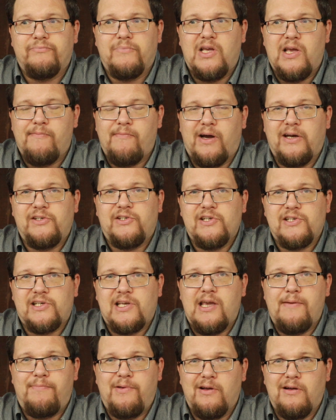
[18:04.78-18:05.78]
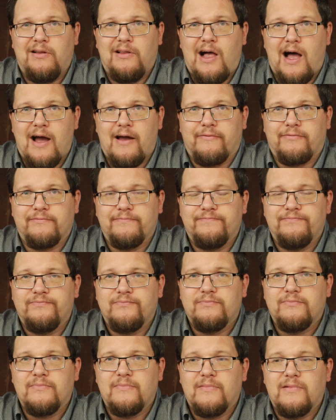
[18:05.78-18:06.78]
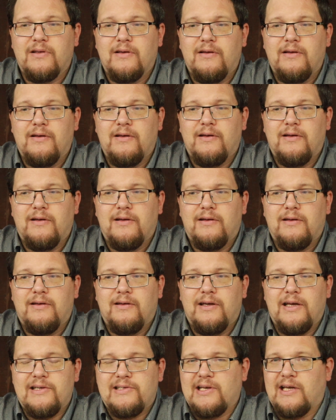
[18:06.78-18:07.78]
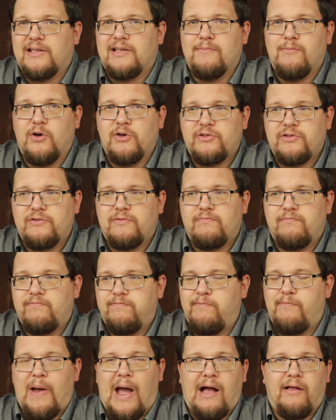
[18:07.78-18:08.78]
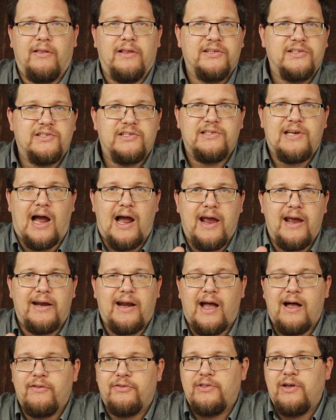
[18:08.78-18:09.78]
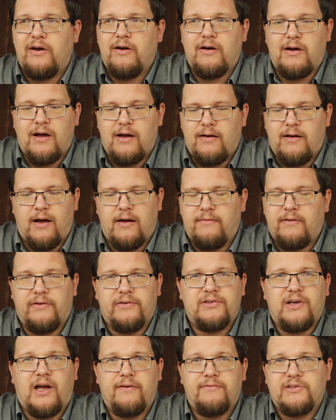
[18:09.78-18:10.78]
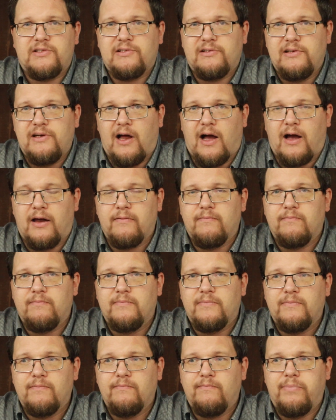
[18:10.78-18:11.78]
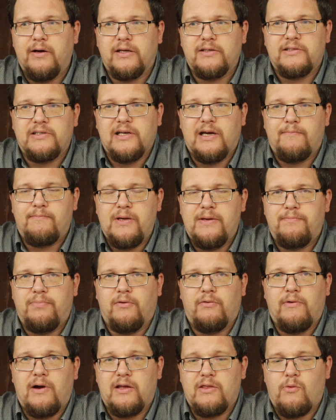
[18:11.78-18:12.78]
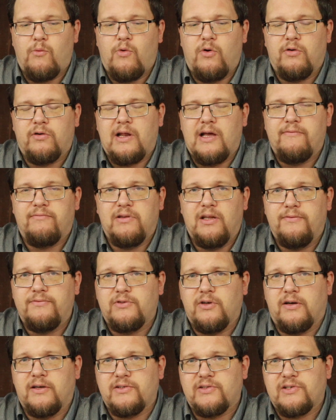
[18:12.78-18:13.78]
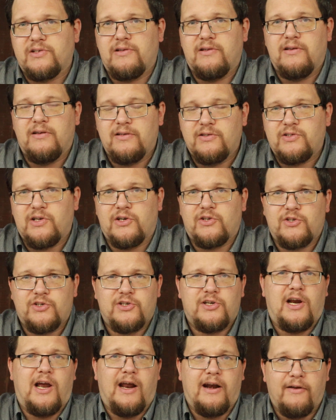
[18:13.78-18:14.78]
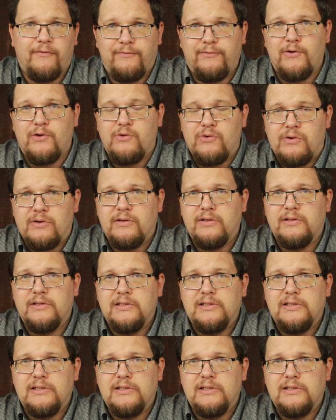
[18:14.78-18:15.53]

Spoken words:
It might just keep you alive. Is that the most balanced diet out there? Obviously not. But people around the world have lived on such kind of food.